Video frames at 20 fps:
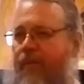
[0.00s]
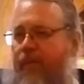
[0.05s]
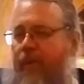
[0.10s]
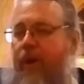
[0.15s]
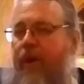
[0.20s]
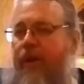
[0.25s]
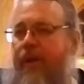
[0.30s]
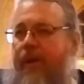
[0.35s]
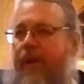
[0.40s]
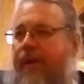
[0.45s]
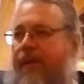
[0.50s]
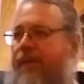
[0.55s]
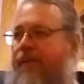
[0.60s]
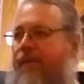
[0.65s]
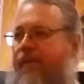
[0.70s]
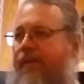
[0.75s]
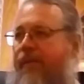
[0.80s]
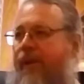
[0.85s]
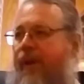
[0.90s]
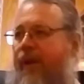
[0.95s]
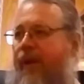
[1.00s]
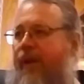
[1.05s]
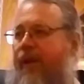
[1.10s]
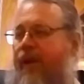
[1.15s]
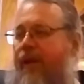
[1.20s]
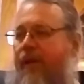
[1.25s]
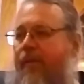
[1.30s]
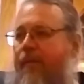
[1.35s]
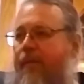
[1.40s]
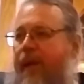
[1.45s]
Well, yeah.
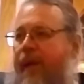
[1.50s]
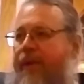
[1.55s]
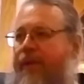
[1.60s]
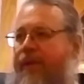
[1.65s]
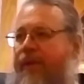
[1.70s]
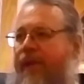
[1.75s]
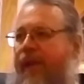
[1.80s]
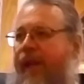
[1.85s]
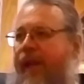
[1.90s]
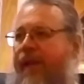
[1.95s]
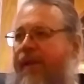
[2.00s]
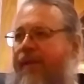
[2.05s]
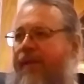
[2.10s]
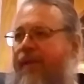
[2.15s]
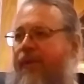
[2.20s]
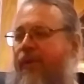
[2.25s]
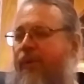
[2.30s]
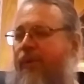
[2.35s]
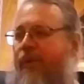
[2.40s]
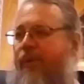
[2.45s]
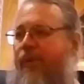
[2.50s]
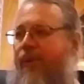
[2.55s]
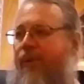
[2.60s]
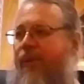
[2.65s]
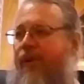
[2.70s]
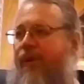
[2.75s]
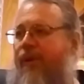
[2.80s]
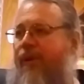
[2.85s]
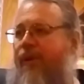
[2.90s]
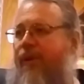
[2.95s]
Mass in Latin or
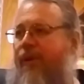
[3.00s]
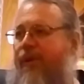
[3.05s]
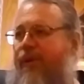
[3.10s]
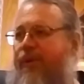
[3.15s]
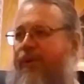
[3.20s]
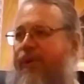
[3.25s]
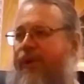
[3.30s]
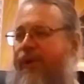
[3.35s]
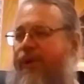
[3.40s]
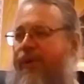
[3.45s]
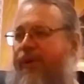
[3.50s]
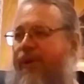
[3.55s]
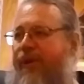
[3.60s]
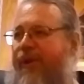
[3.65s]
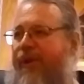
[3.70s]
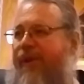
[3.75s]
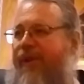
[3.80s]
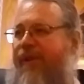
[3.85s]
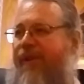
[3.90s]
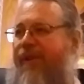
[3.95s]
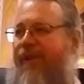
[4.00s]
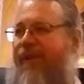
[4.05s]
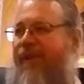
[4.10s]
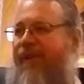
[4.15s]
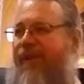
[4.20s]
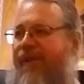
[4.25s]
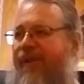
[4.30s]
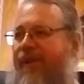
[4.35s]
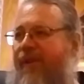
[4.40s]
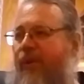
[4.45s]
liturgy in Greek
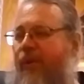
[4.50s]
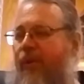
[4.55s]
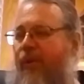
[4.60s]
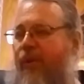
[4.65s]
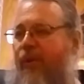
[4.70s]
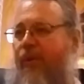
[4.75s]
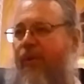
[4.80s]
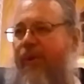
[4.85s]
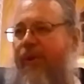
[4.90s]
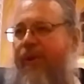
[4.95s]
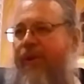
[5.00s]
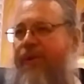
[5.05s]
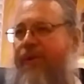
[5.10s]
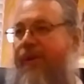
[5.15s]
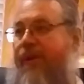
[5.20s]
or in